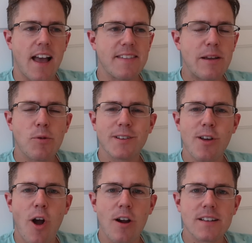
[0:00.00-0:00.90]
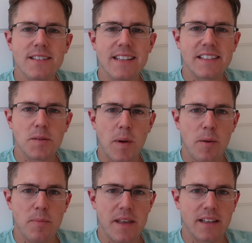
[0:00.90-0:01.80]
I think one of the hardest things
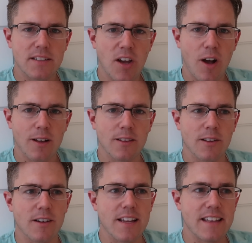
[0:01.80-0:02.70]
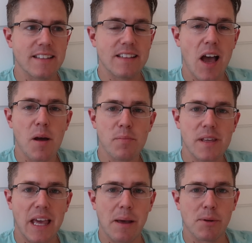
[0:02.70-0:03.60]
about being a toddler is not
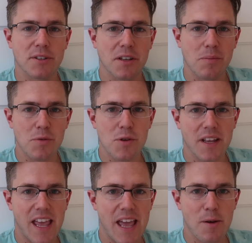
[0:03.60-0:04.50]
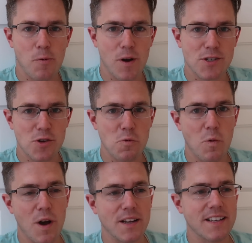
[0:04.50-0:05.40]
being able to communicate what you
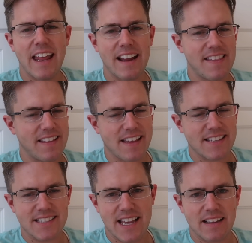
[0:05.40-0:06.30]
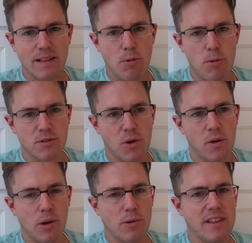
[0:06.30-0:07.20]
want. And I think that's exactly what was
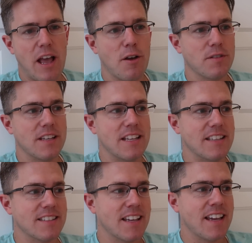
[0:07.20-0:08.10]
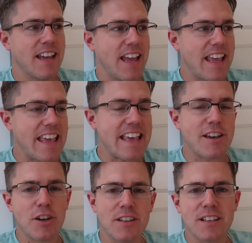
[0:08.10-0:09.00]
going on with Calvin is he
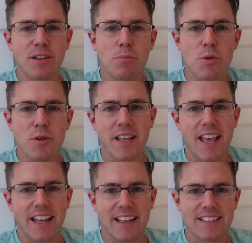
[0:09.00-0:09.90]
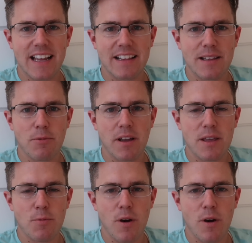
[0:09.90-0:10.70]
couldn't communicate exactly what he